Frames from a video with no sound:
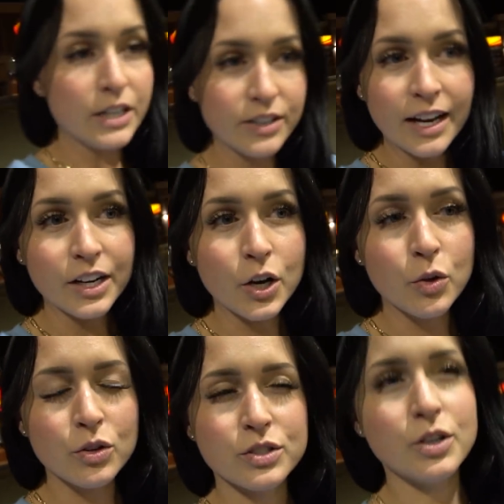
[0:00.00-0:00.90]
Here in Idaho,
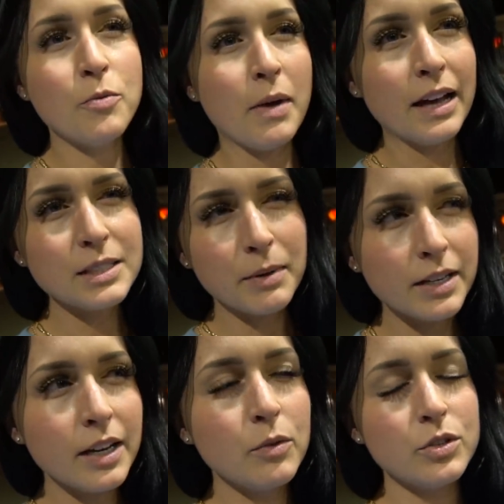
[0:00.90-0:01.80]
there's no mask
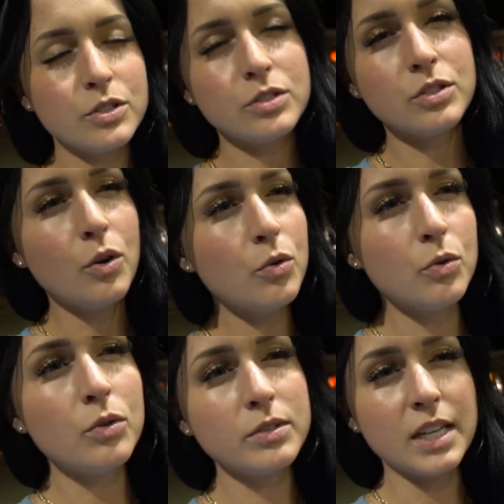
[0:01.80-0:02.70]
mandate, which is so
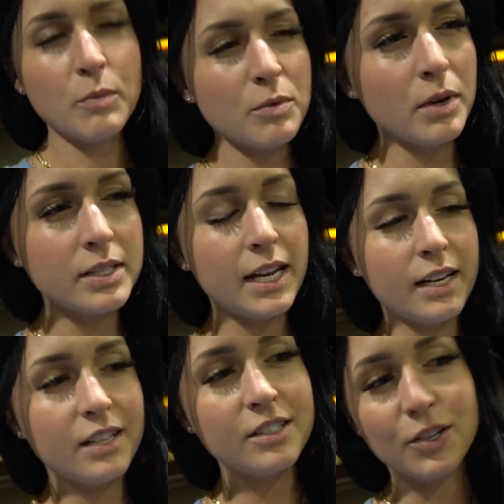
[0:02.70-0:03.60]
cool. Same with
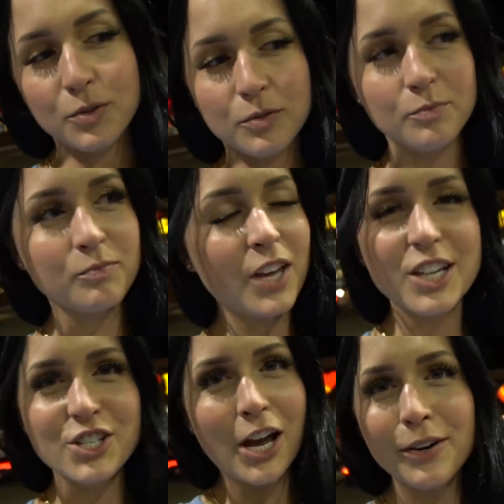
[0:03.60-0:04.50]
Montana too.
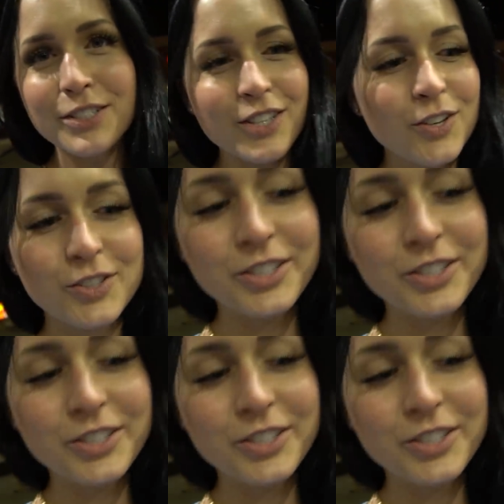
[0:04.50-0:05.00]
Shout out to those